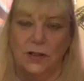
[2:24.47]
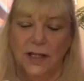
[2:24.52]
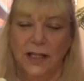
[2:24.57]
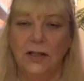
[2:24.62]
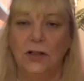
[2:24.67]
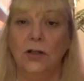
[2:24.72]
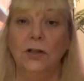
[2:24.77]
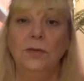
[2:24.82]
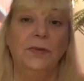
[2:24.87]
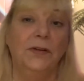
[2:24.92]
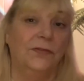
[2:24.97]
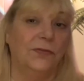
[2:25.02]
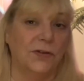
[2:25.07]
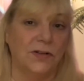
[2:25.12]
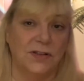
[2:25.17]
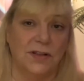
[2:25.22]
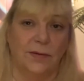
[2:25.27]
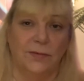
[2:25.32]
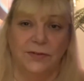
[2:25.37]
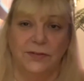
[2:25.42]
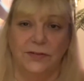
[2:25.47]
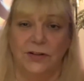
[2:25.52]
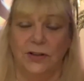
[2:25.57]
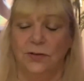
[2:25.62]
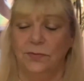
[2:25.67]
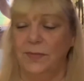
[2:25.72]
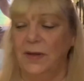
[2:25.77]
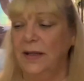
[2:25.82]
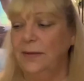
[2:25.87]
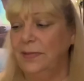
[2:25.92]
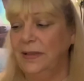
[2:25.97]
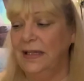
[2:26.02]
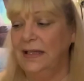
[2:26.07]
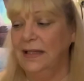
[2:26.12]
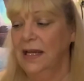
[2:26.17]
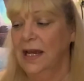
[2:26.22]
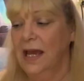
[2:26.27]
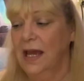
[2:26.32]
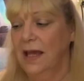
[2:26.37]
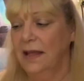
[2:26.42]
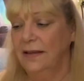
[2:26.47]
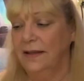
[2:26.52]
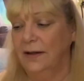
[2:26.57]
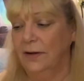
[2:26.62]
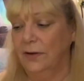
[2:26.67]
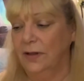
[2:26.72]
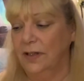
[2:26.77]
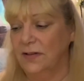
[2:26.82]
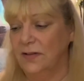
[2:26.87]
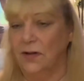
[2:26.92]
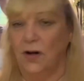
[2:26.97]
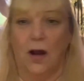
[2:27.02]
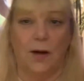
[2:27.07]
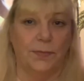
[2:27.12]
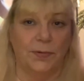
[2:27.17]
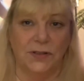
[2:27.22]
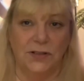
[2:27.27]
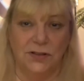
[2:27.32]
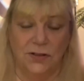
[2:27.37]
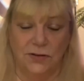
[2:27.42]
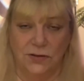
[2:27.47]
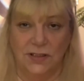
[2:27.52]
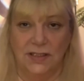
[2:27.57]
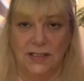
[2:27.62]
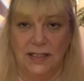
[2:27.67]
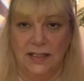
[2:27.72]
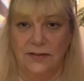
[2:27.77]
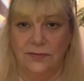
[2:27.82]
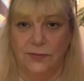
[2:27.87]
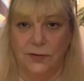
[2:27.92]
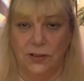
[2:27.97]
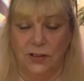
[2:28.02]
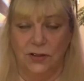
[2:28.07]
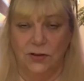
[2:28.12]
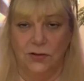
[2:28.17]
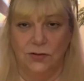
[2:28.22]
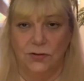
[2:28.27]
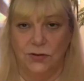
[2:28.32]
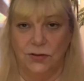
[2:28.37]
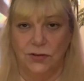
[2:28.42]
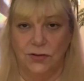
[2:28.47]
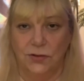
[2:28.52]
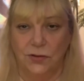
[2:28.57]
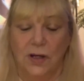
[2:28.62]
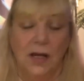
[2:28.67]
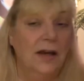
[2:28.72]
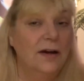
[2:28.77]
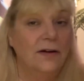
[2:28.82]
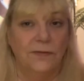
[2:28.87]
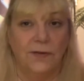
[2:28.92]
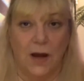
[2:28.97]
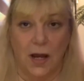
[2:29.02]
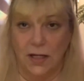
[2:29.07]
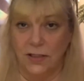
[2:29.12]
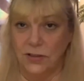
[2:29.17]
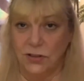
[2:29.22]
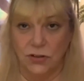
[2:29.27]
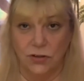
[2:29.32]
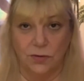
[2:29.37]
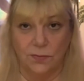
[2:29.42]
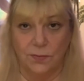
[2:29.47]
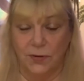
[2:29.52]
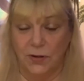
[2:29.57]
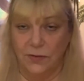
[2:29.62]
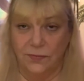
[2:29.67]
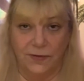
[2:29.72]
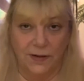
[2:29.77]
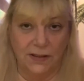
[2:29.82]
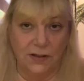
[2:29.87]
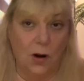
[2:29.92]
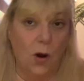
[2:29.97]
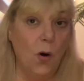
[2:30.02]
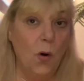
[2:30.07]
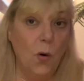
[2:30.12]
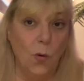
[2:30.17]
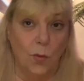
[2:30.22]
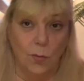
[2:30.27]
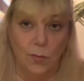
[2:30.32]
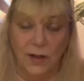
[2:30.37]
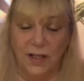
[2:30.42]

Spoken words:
It could be for some of you, maybe there is an opportunity for you to find your perfect home.